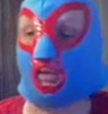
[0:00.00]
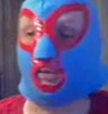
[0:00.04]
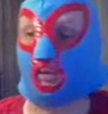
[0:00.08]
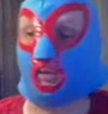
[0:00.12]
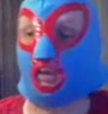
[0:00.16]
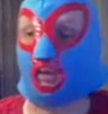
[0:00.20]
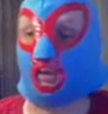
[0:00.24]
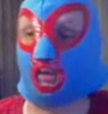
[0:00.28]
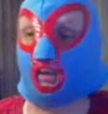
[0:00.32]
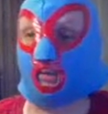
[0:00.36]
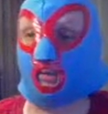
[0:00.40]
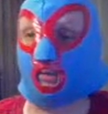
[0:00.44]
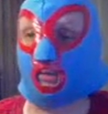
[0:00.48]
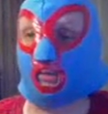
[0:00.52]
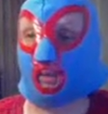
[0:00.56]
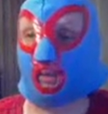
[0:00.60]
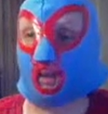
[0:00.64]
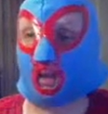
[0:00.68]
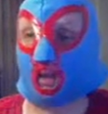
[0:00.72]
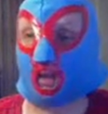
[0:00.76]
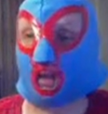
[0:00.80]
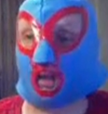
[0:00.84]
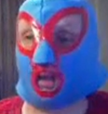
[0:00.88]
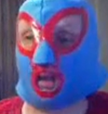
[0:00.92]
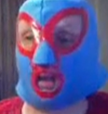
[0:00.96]
these years,
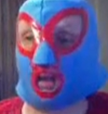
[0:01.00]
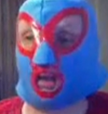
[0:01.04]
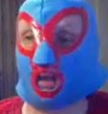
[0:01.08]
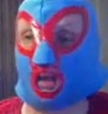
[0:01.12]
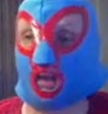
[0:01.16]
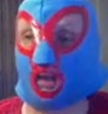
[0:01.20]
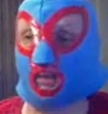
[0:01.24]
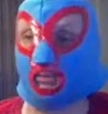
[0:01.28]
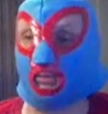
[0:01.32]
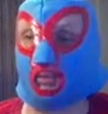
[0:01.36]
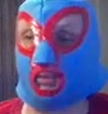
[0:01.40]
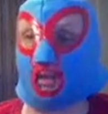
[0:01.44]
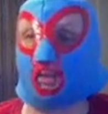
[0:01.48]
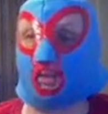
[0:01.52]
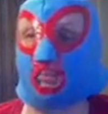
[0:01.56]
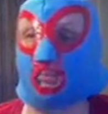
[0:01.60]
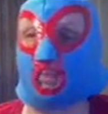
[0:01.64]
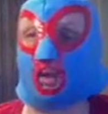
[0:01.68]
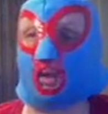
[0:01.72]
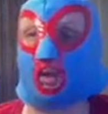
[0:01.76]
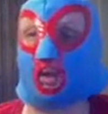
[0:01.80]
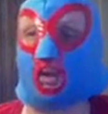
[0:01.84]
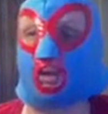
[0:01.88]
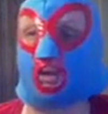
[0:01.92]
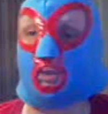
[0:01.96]
and he has
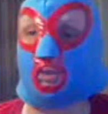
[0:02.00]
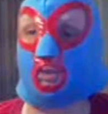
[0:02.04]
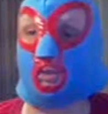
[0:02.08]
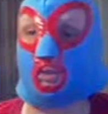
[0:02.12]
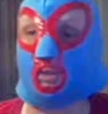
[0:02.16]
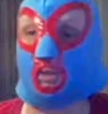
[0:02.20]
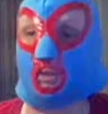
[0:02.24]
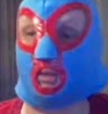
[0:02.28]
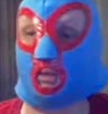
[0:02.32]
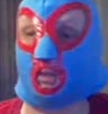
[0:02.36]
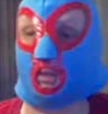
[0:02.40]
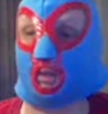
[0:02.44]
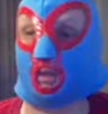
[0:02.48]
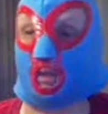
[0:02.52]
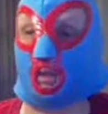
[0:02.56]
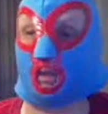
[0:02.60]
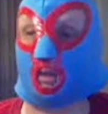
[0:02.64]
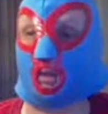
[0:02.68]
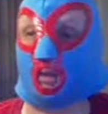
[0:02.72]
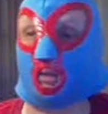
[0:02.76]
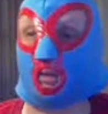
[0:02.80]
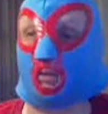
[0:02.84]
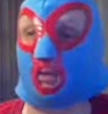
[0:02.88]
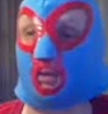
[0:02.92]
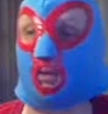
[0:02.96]
re-emerged
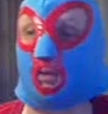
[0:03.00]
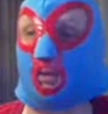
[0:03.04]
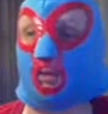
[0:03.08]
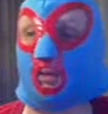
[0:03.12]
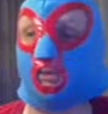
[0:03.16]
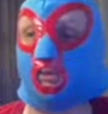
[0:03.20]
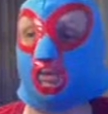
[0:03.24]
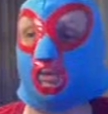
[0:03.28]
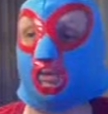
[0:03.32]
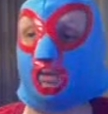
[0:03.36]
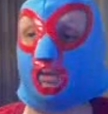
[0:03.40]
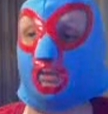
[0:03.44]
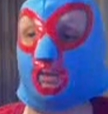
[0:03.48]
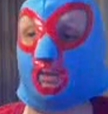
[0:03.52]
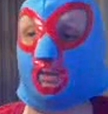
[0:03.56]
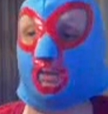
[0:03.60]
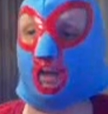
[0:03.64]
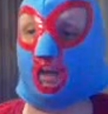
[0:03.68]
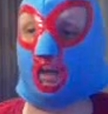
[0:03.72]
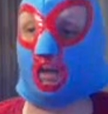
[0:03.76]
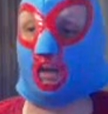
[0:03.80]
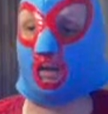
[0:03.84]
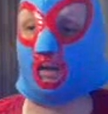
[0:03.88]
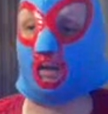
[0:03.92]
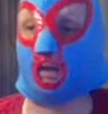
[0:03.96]
all these years
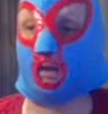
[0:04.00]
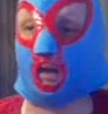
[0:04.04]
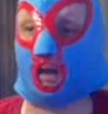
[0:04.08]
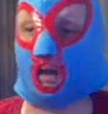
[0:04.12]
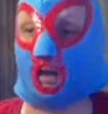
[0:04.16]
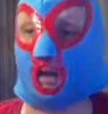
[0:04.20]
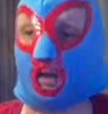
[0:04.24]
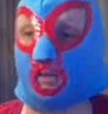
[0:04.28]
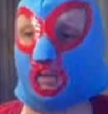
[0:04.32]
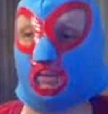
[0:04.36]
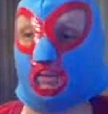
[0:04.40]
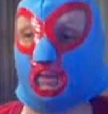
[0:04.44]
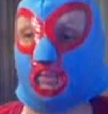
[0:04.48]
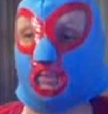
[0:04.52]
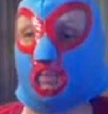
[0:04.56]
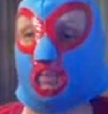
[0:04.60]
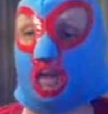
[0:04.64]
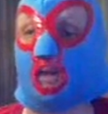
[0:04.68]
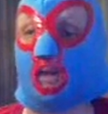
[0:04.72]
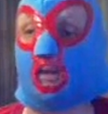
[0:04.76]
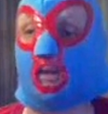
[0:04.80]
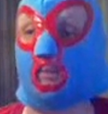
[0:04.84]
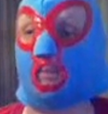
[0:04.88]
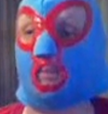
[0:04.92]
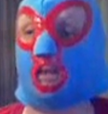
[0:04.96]
later as
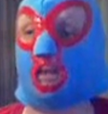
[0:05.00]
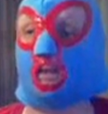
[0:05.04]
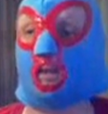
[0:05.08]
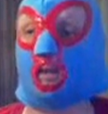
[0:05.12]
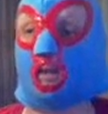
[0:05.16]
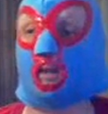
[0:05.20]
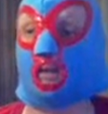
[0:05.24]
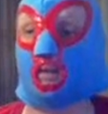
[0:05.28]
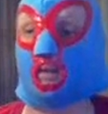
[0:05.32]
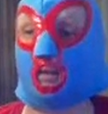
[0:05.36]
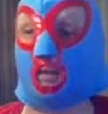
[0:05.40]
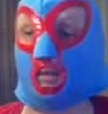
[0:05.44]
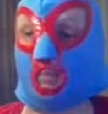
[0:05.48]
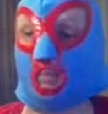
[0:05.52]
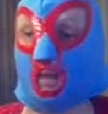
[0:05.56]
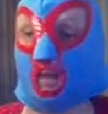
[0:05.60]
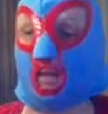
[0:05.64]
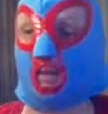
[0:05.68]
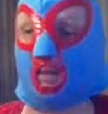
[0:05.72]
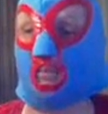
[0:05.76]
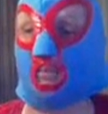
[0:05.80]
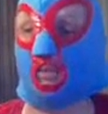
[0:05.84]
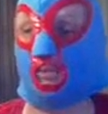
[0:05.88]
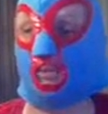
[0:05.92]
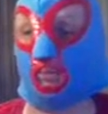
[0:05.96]
Inmendham, and that
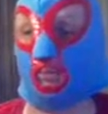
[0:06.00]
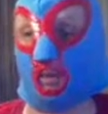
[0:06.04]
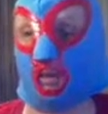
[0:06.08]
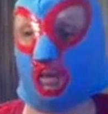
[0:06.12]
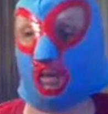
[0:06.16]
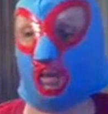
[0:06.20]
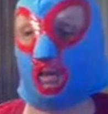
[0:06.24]
Inmendham is